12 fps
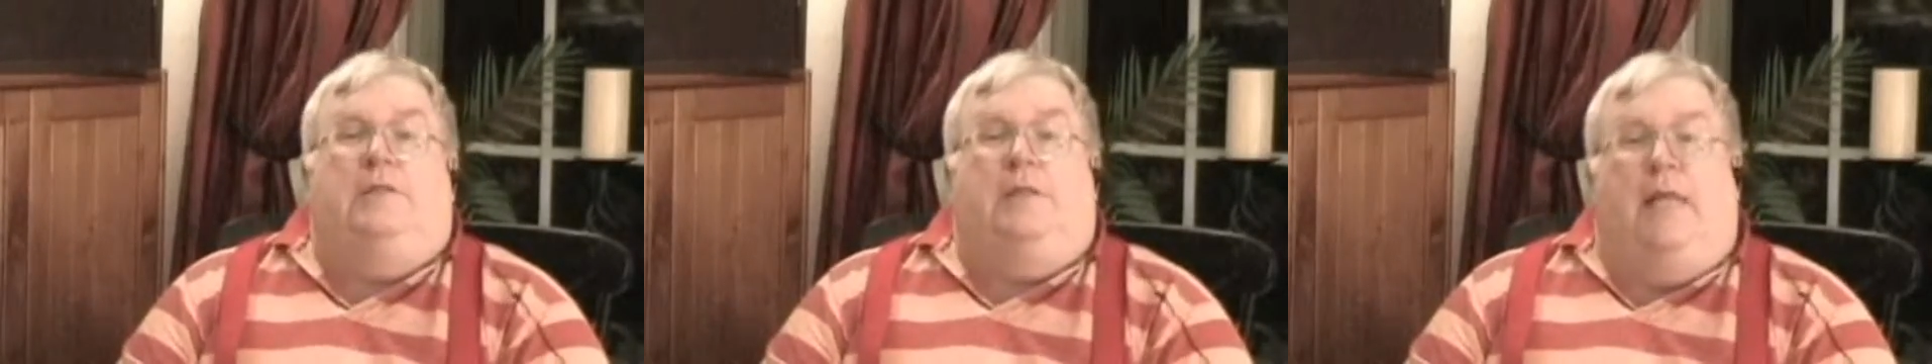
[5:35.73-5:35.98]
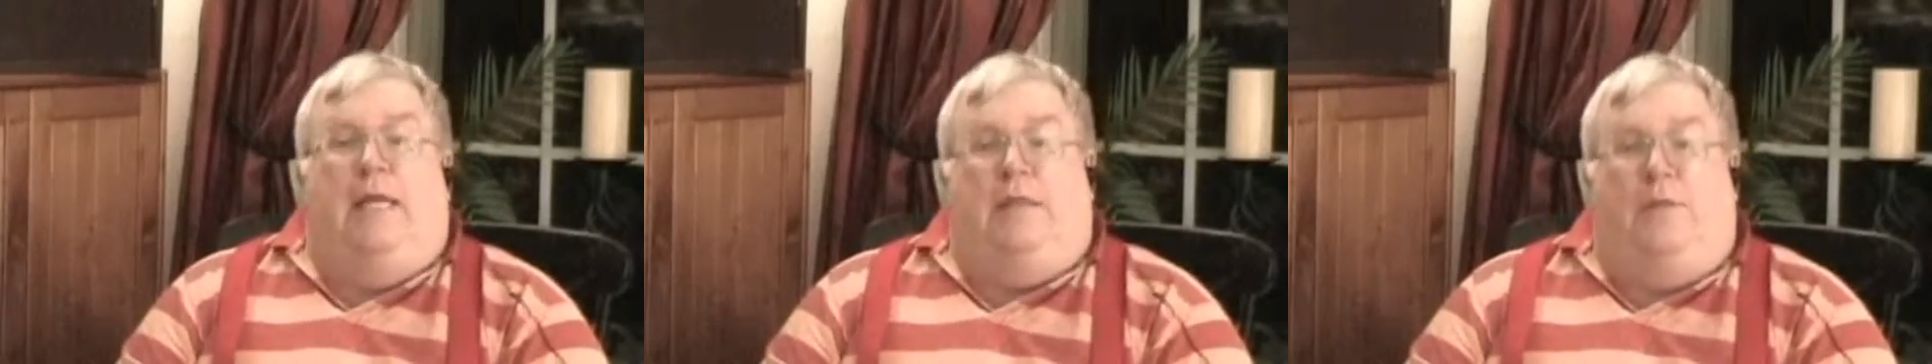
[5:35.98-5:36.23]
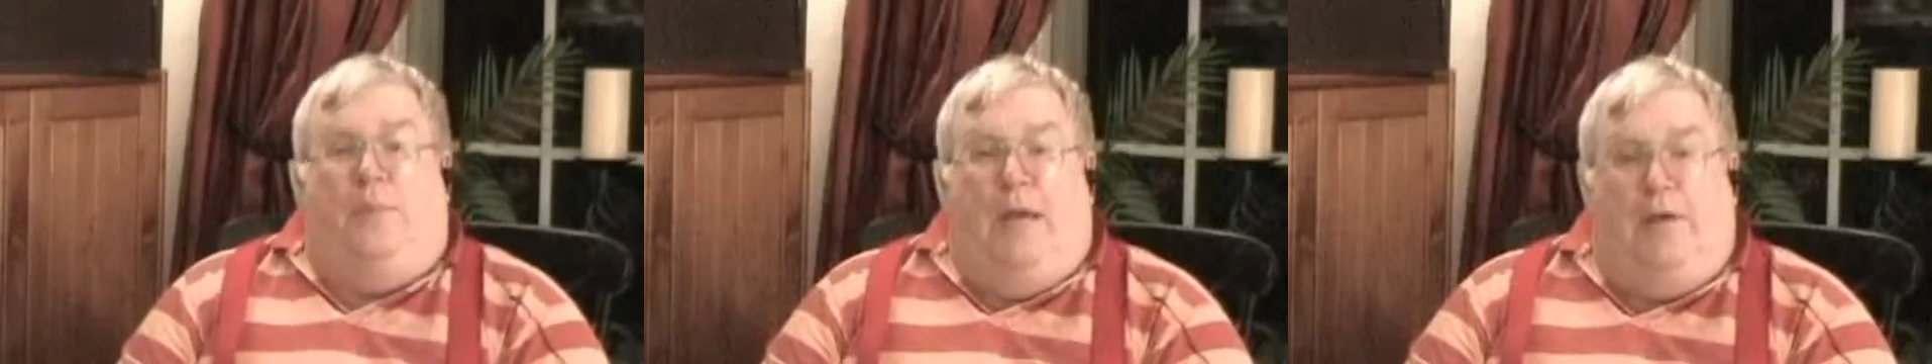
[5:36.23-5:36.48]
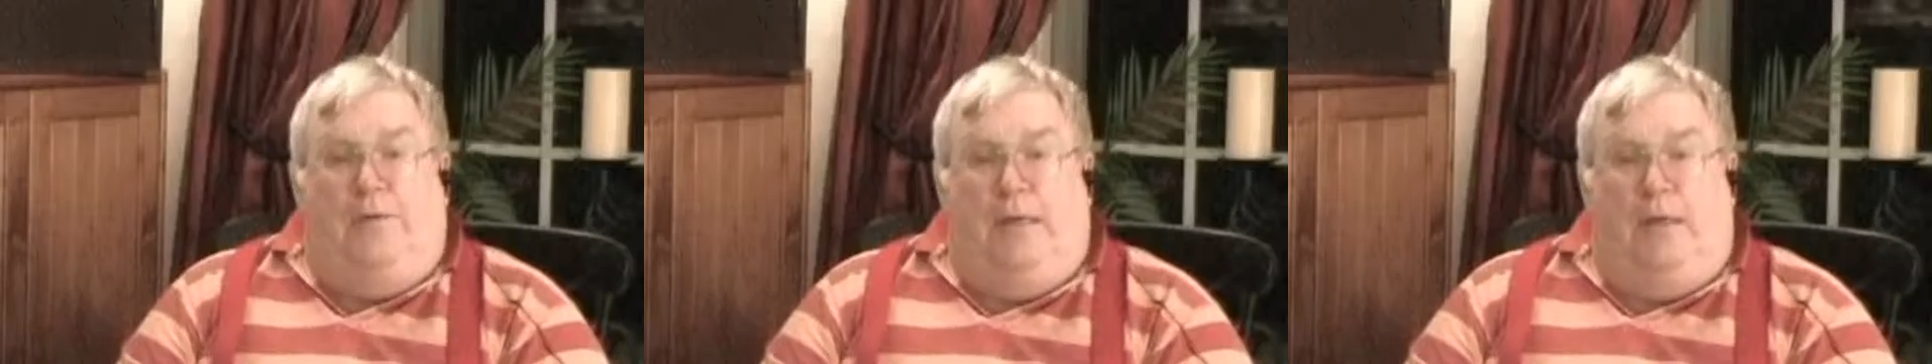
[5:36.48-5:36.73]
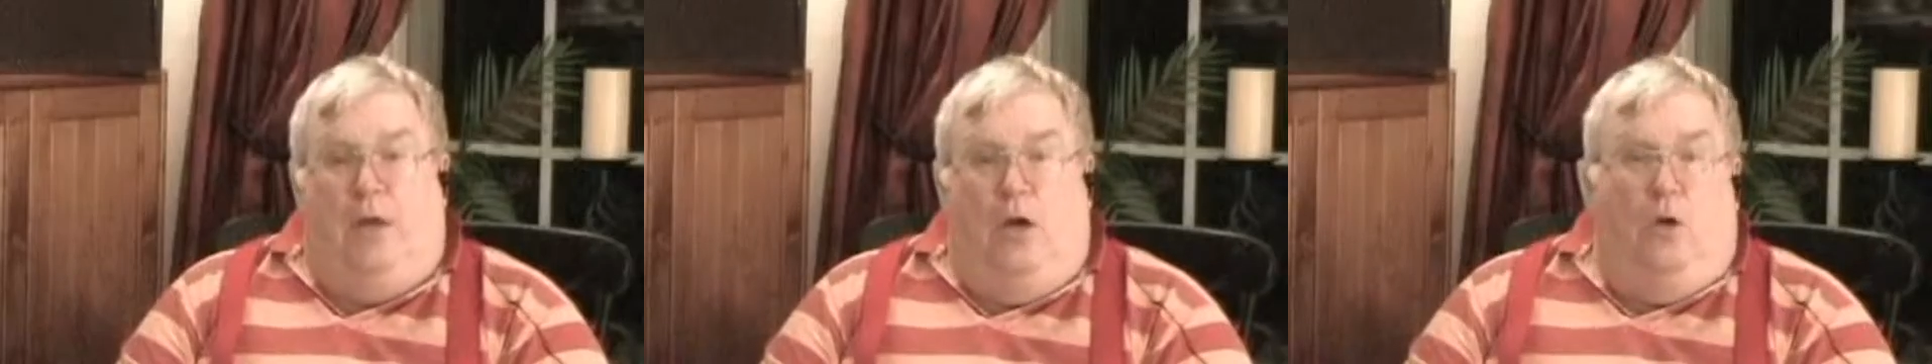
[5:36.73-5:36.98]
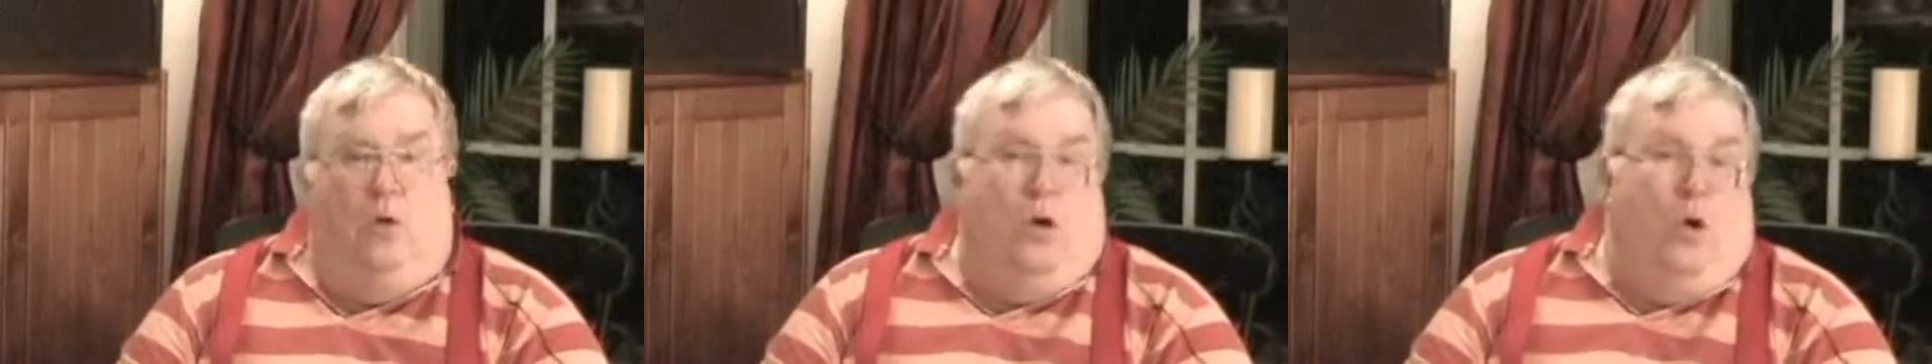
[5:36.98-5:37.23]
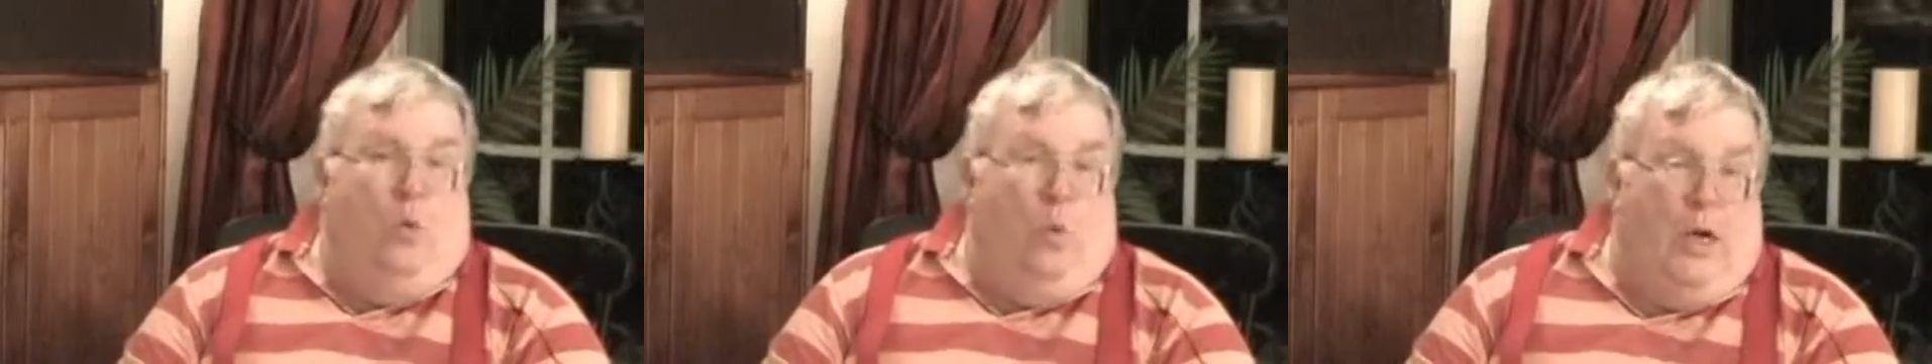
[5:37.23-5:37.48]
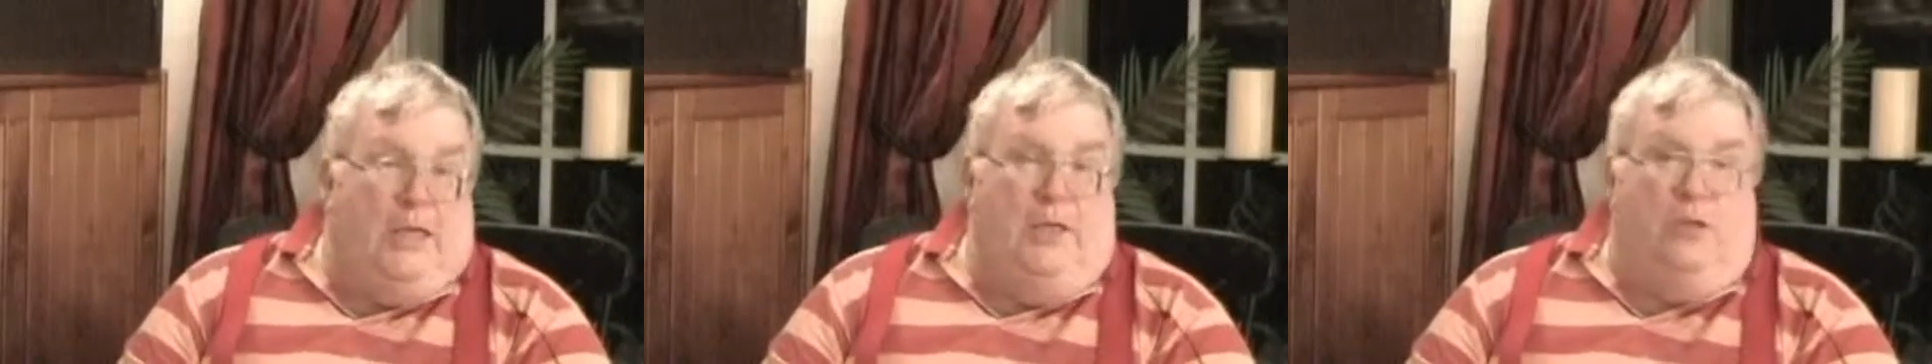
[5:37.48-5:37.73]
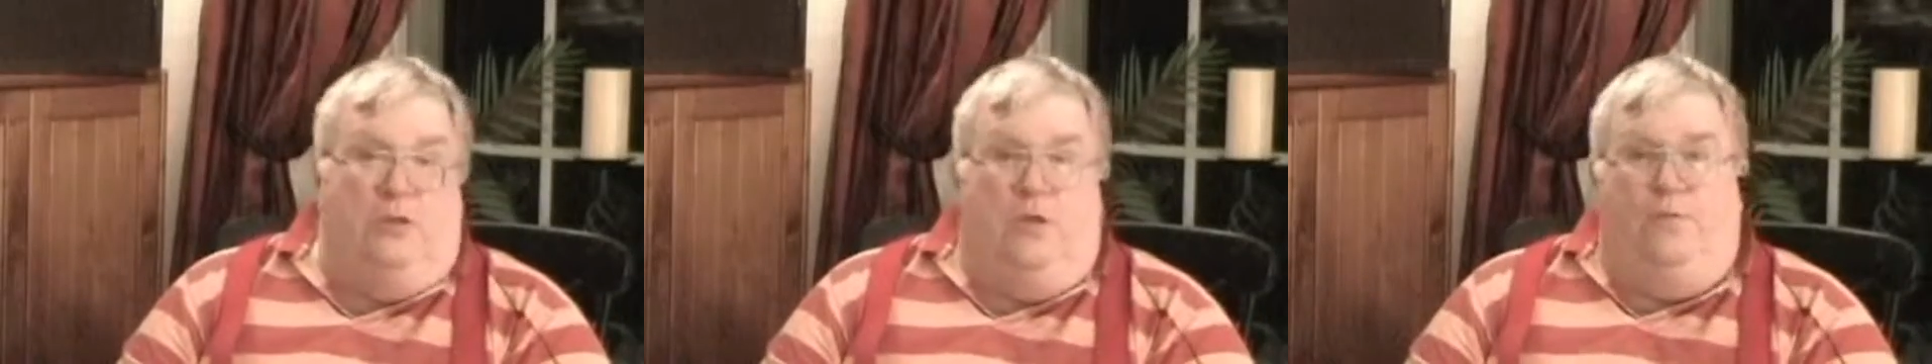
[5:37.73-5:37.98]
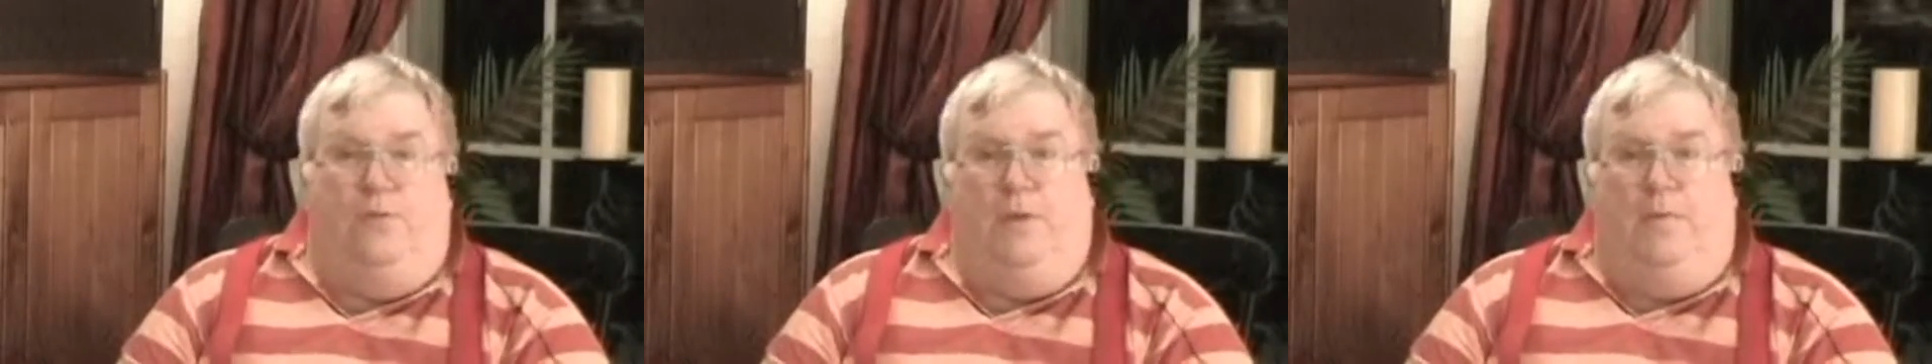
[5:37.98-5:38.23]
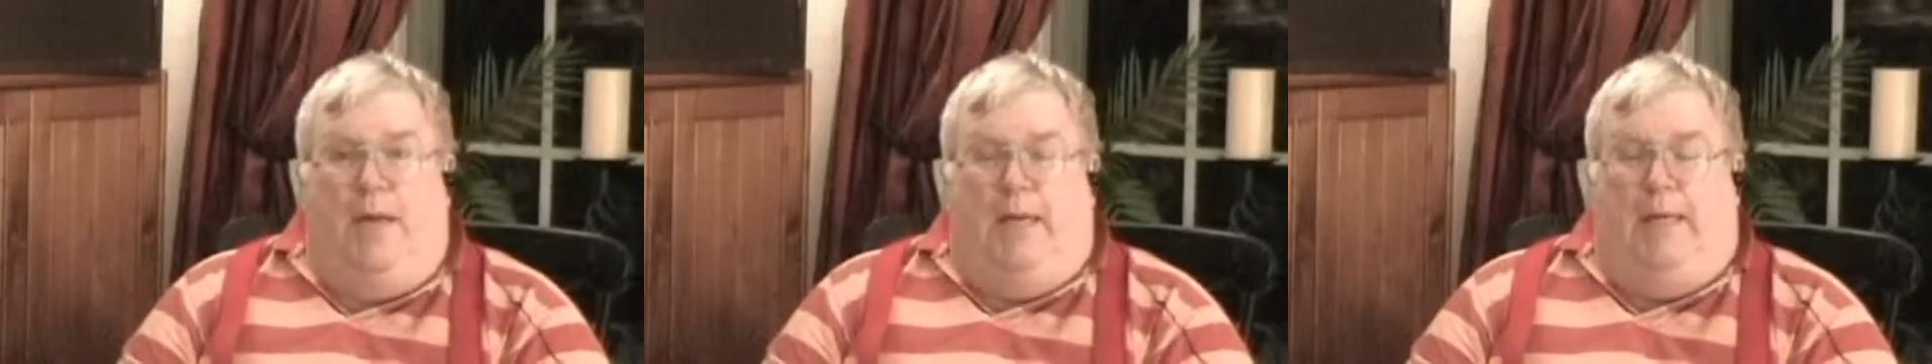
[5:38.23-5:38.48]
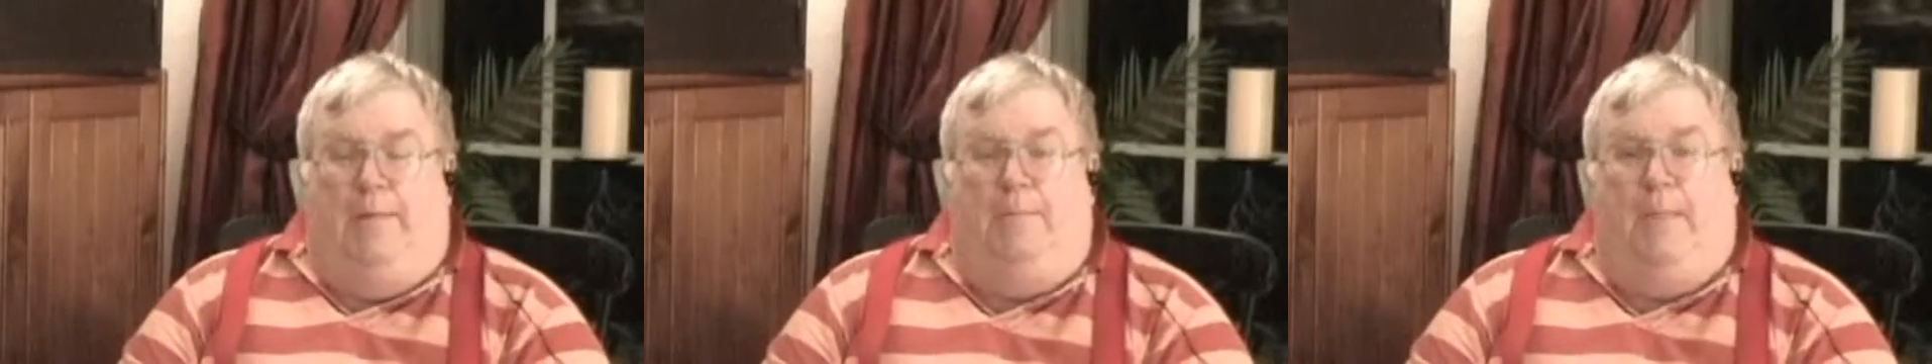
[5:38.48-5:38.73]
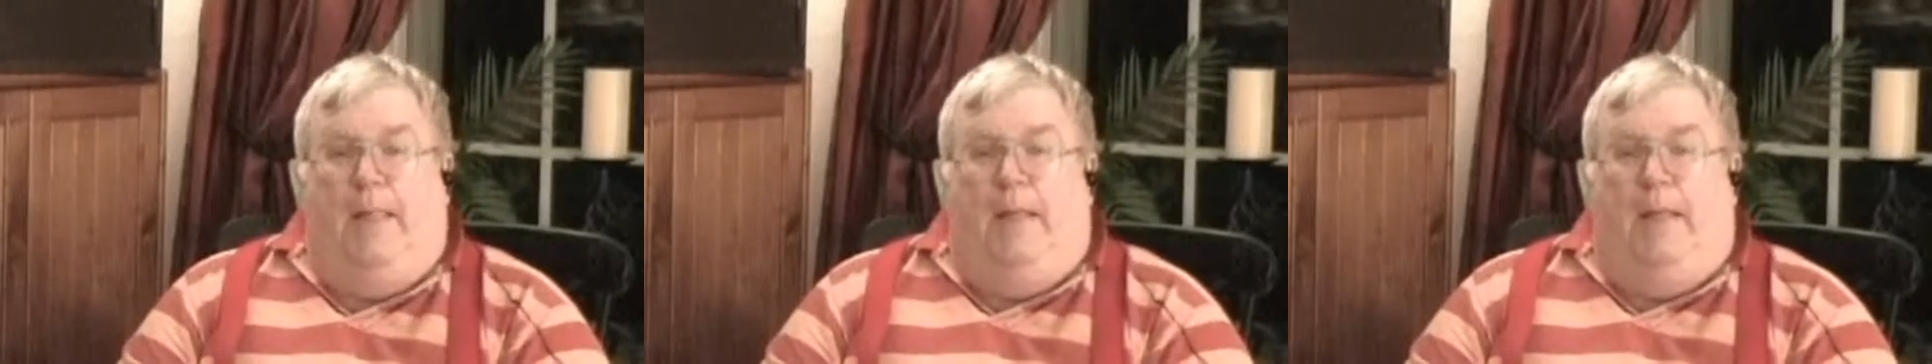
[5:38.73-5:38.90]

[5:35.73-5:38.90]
to let the parent know what you'll do for the money,